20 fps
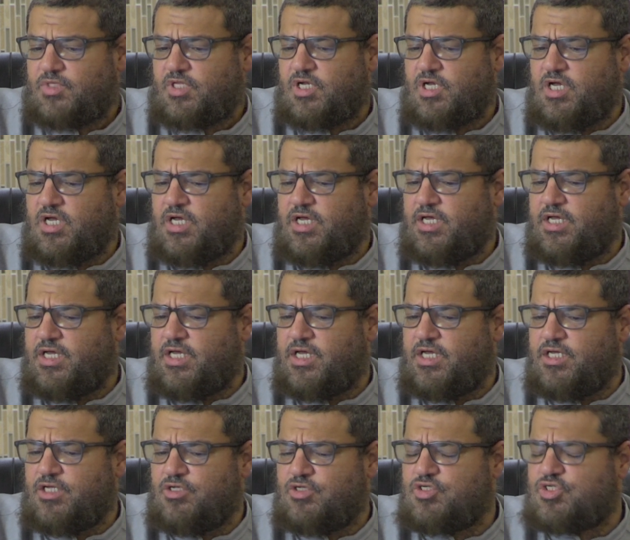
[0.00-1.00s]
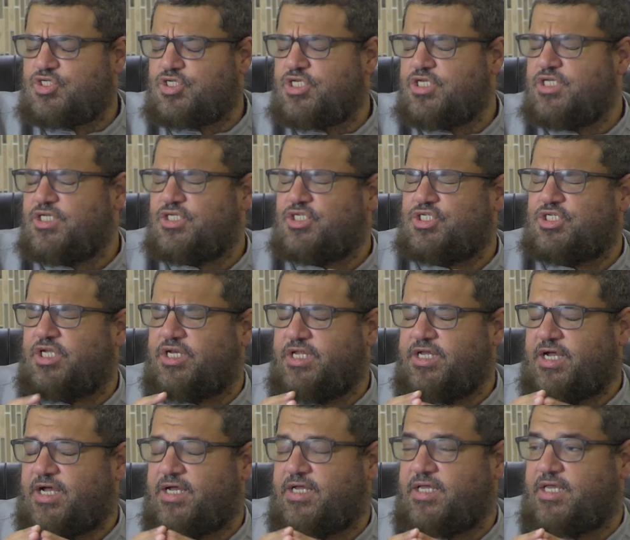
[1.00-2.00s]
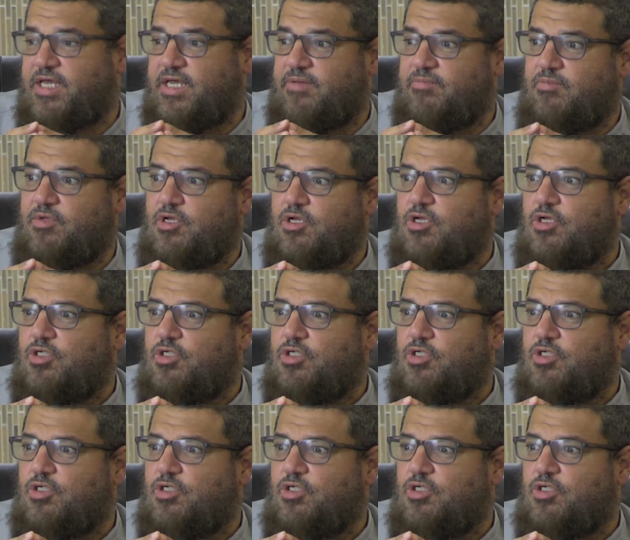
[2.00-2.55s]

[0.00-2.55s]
you see, Sharia came